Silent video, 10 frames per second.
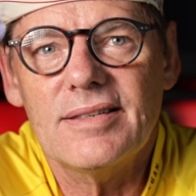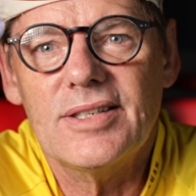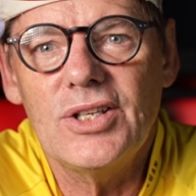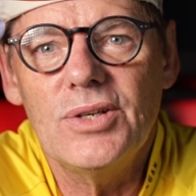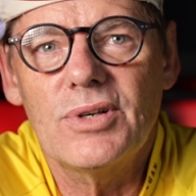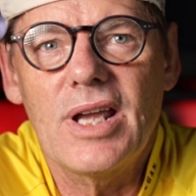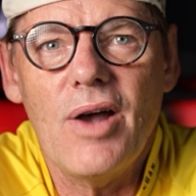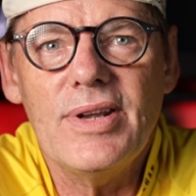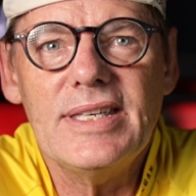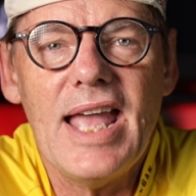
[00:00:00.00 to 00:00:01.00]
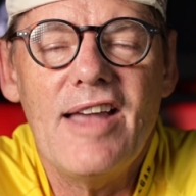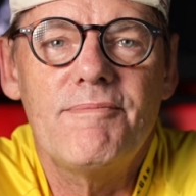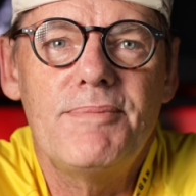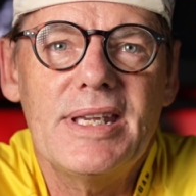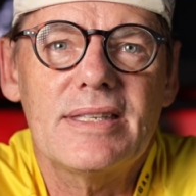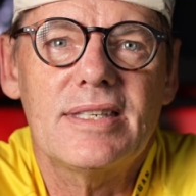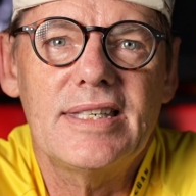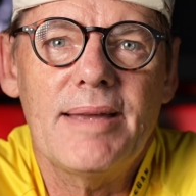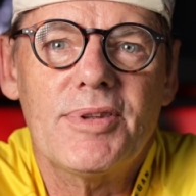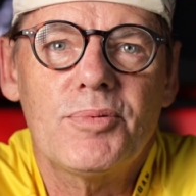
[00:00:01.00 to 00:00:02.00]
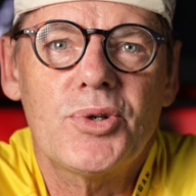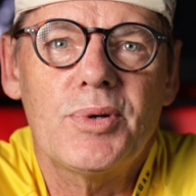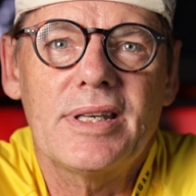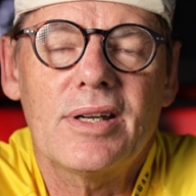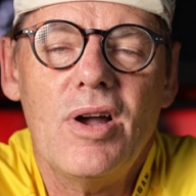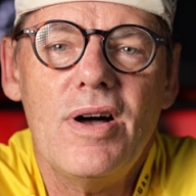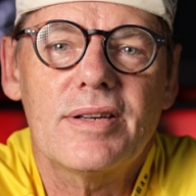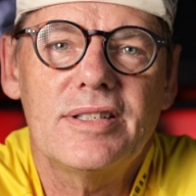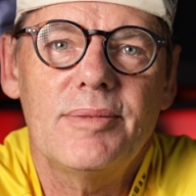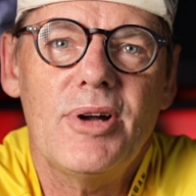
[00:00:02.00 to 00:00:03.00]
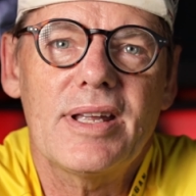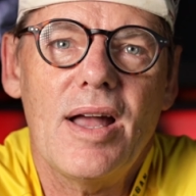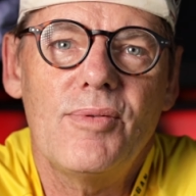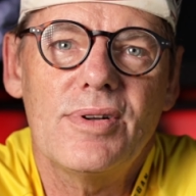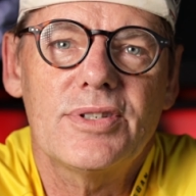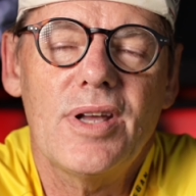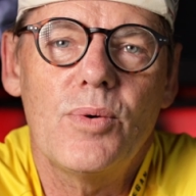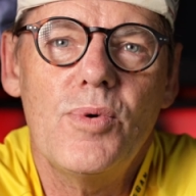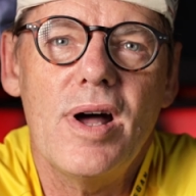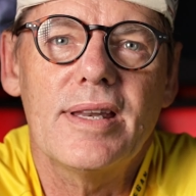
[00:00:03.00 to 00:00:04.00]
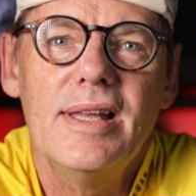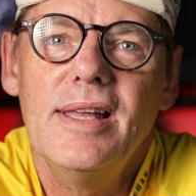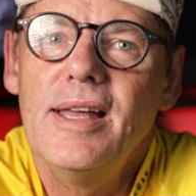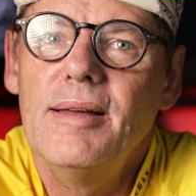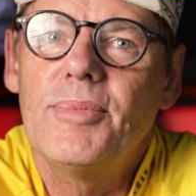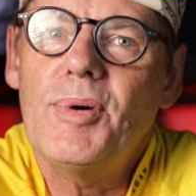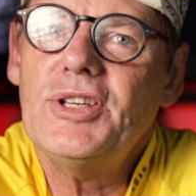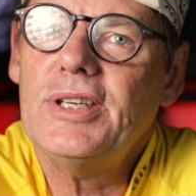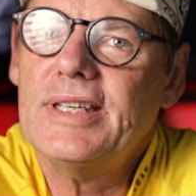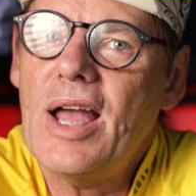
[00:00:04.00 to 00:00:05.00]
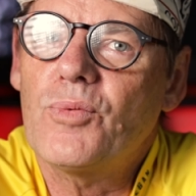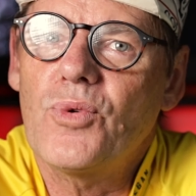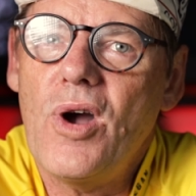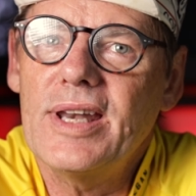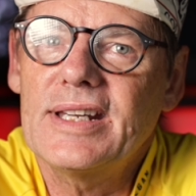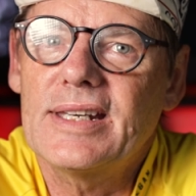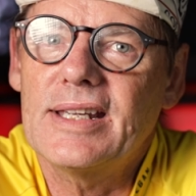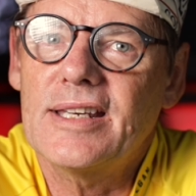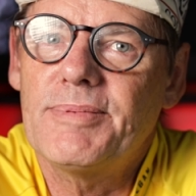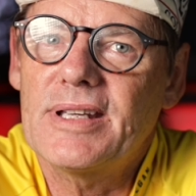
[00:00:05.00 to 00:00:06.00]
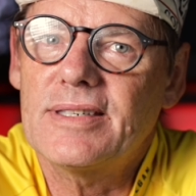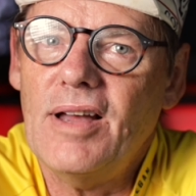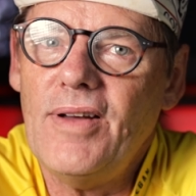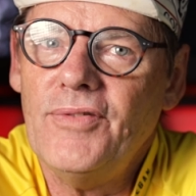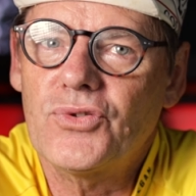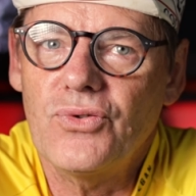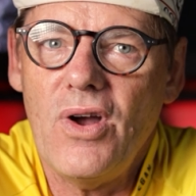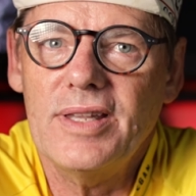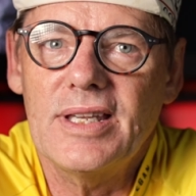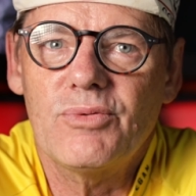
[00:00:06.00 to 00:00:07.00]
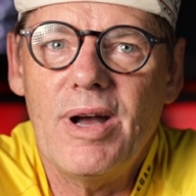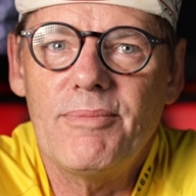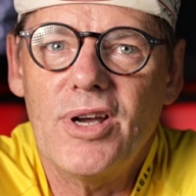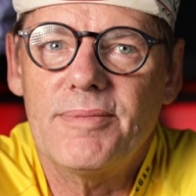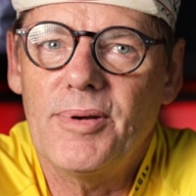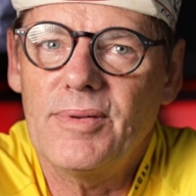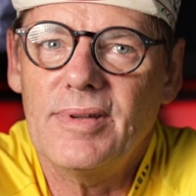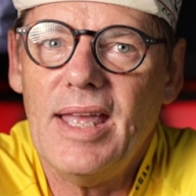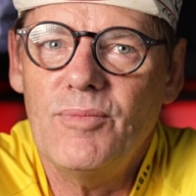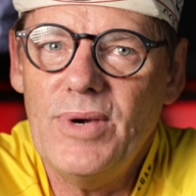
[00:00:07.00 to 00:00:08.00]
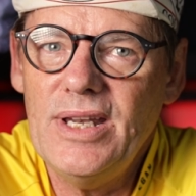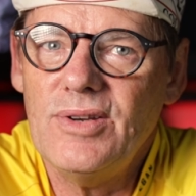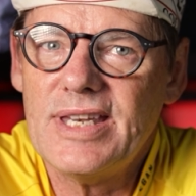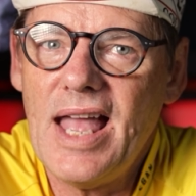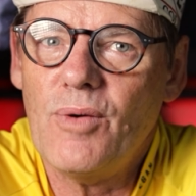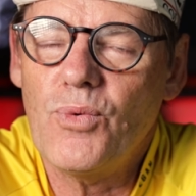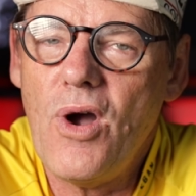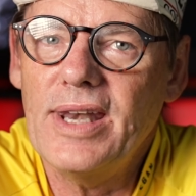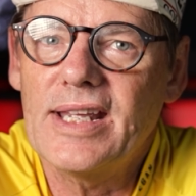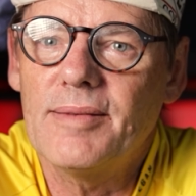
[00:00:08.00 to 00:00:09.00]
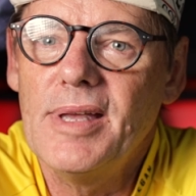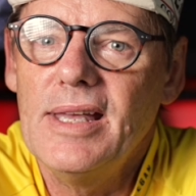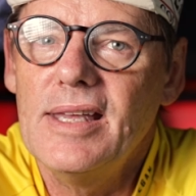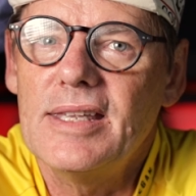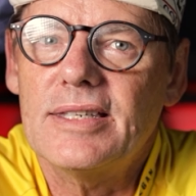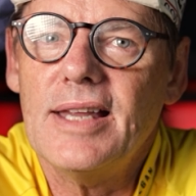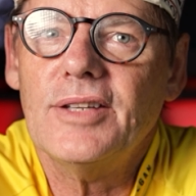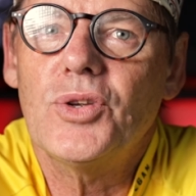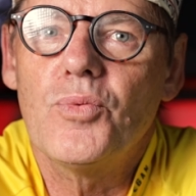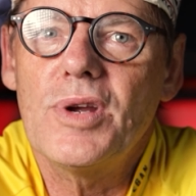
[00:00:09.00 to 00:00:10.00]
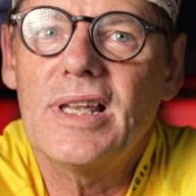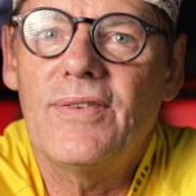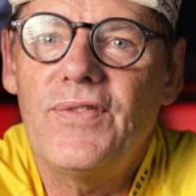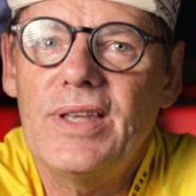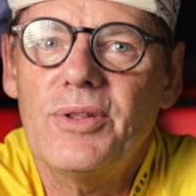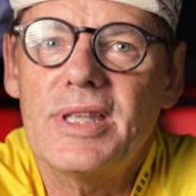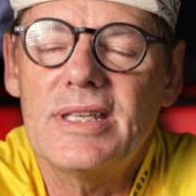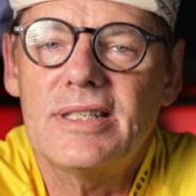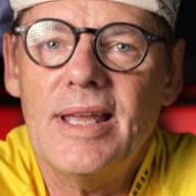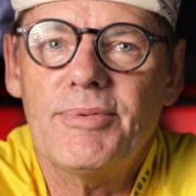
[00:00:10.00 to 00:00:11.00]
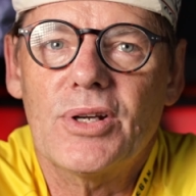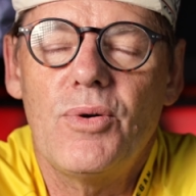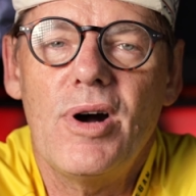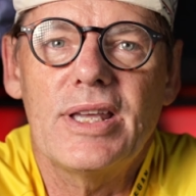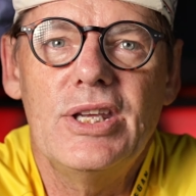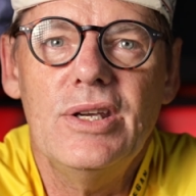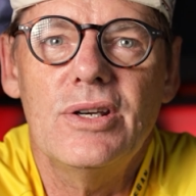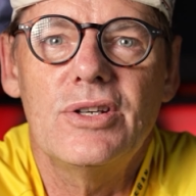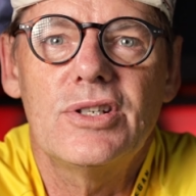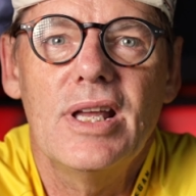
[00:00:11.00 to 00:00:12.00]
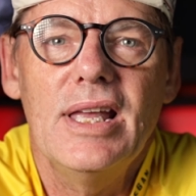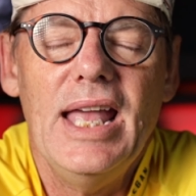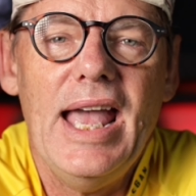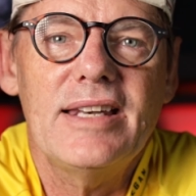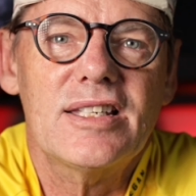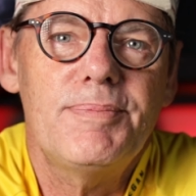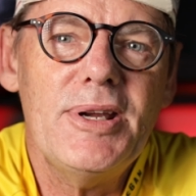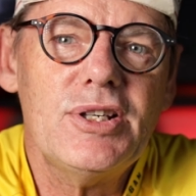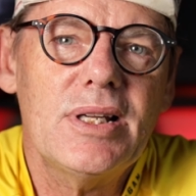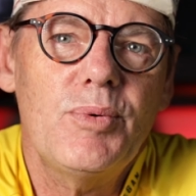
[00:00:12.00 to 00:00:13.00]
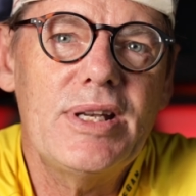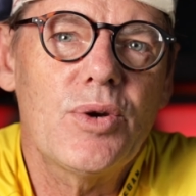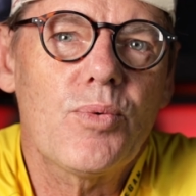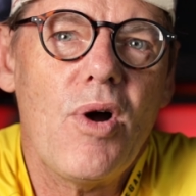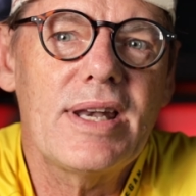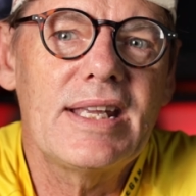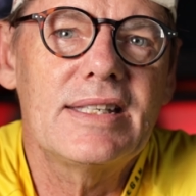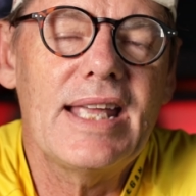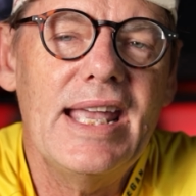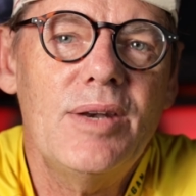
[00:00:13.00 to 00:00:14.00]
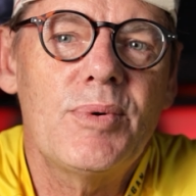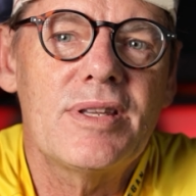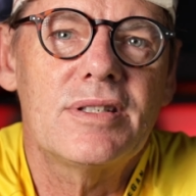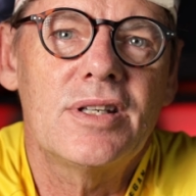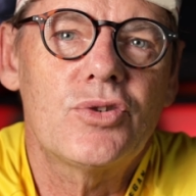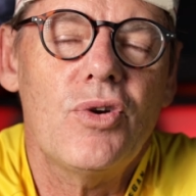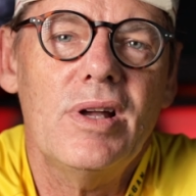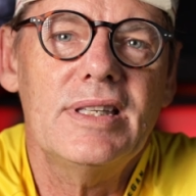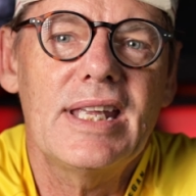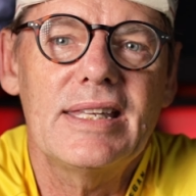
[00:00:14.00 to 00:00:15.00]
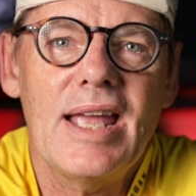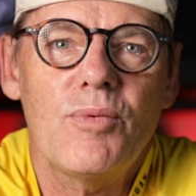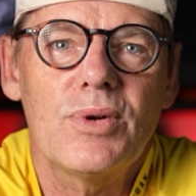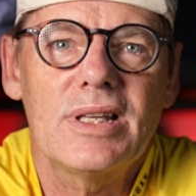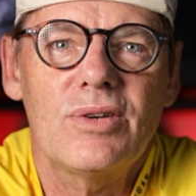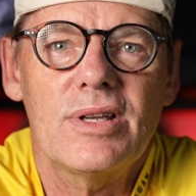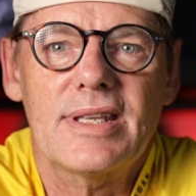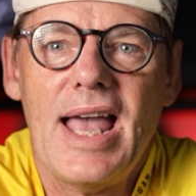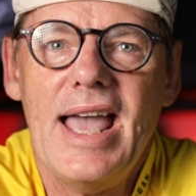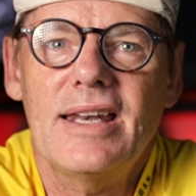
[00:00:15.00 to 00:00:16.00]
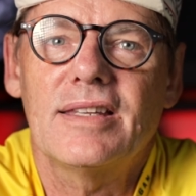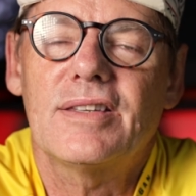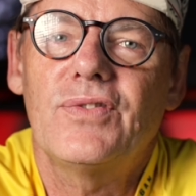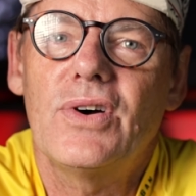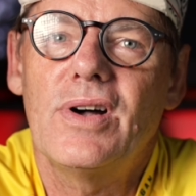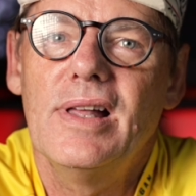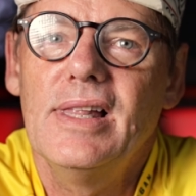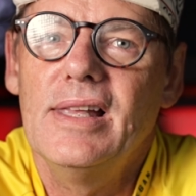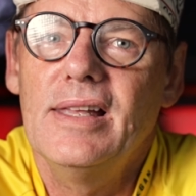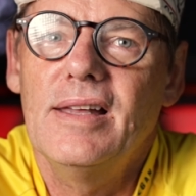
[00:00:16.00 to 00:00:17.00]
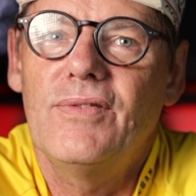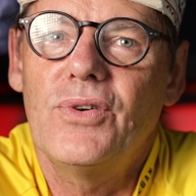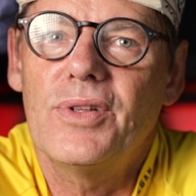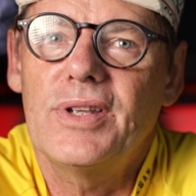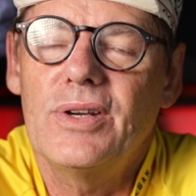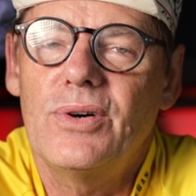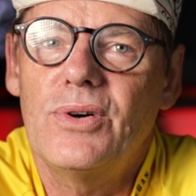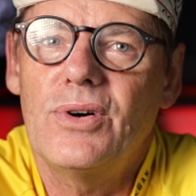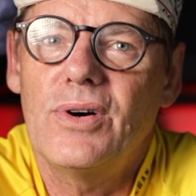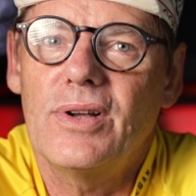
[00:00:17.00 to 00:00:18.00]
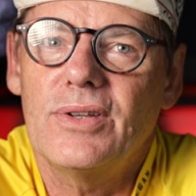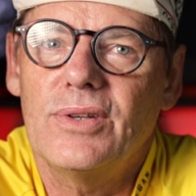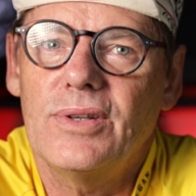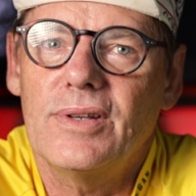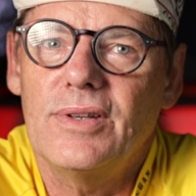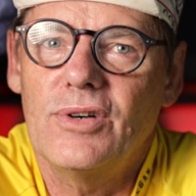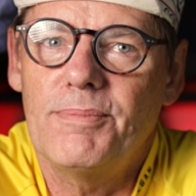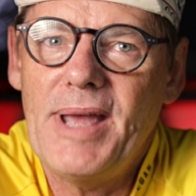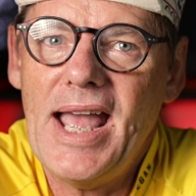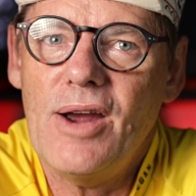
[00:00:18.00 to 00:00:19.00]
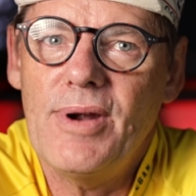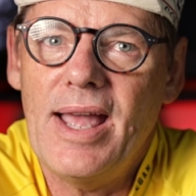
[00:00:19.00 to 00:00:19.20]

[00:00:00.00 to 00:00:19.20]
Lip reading: that you're going to have bigger steps between the cogs, and you might go, well, so what? But once you start riding these, because I've tried these one buys, and when you start riding them, you start to really feel these steps are quite huge. And especially when you're riding into headwinds and you're trying to get that really nice cadence for your power